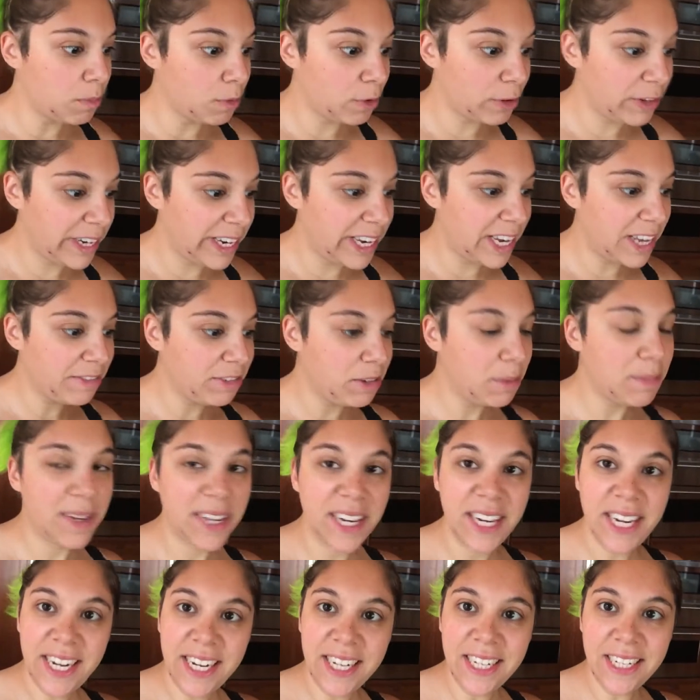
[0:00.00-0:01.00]
Morning
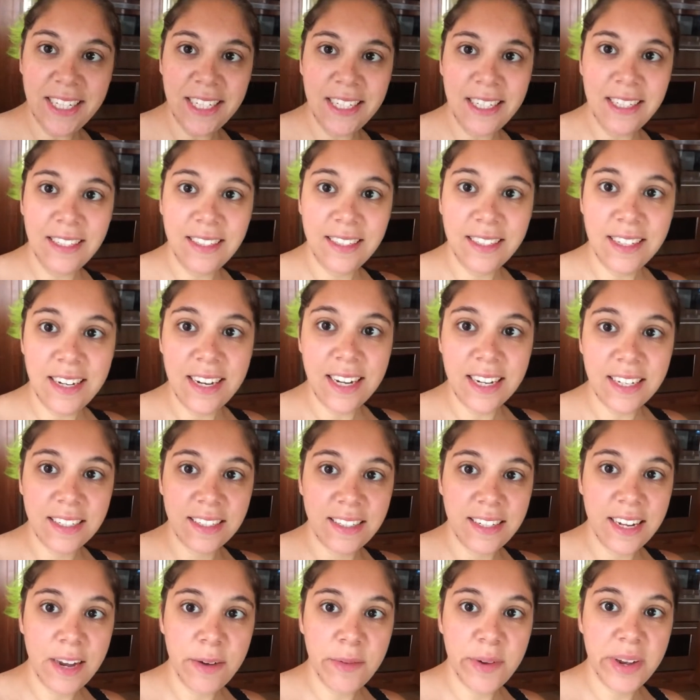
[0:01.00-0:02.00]
everybody, it is the next
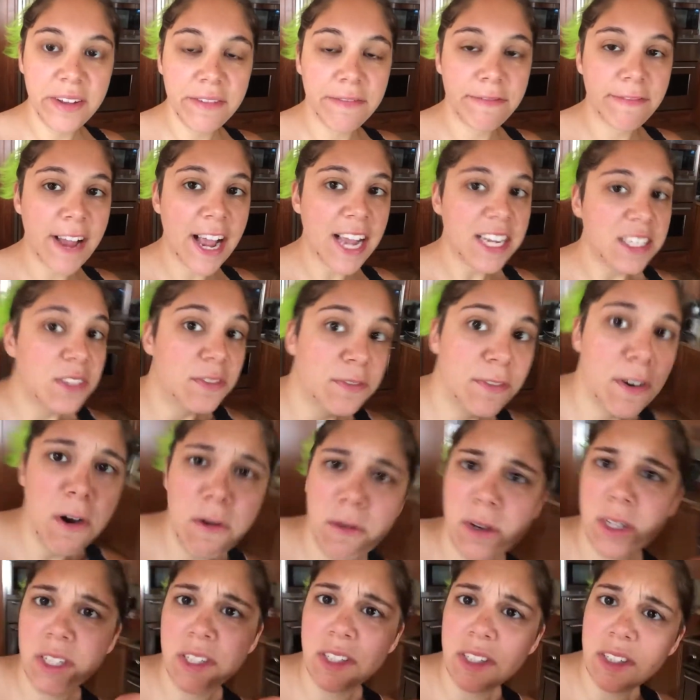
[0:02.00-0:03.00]
day. We have fast
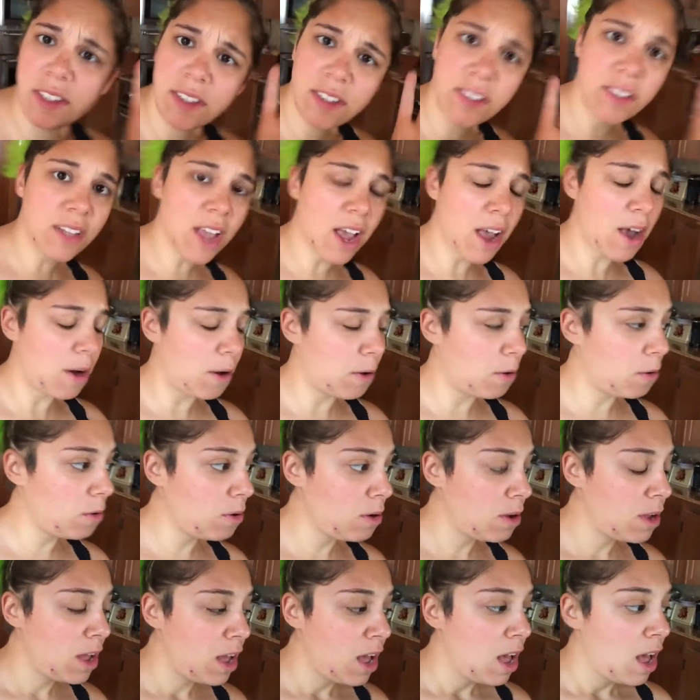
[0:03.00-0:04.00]
forward.
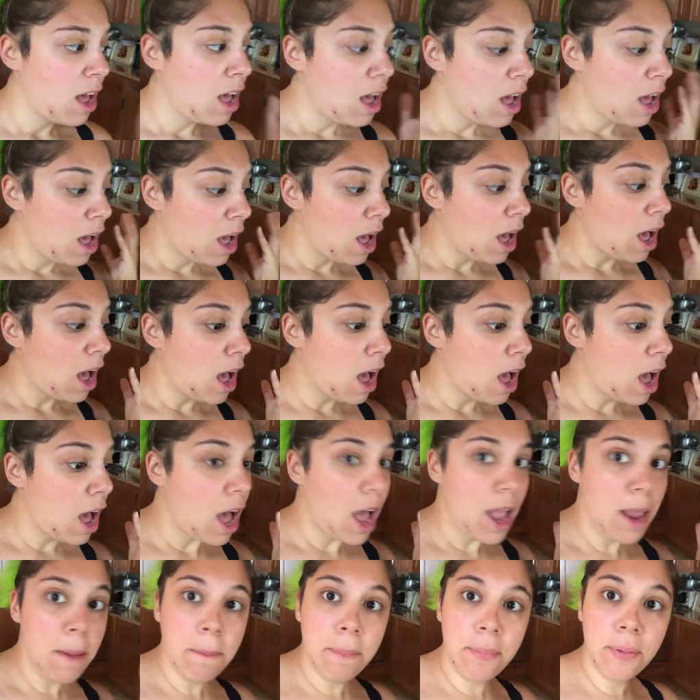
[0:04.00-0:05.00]
So
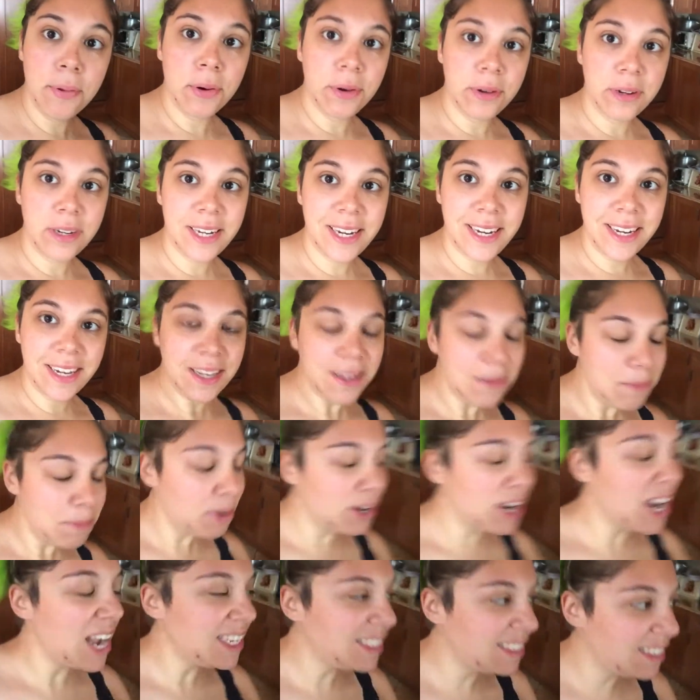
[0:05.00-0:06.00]
I'm pretty
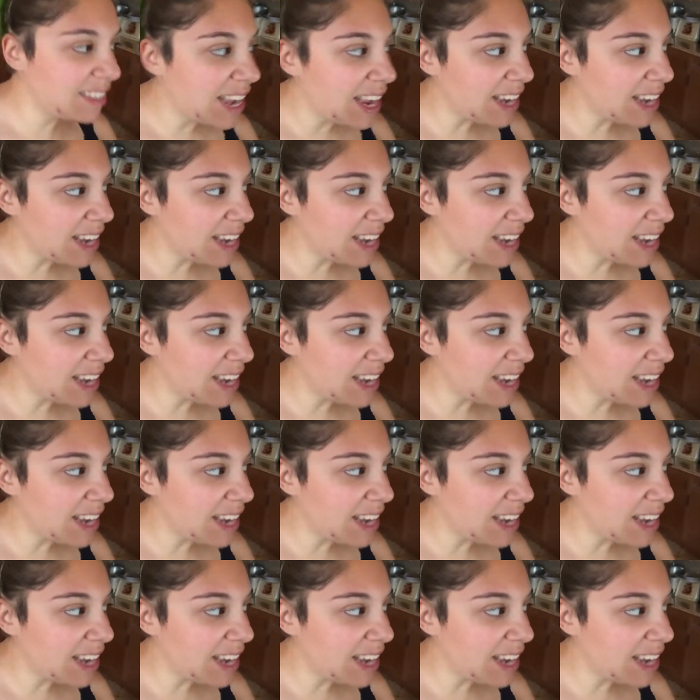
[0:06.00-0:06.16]
impressed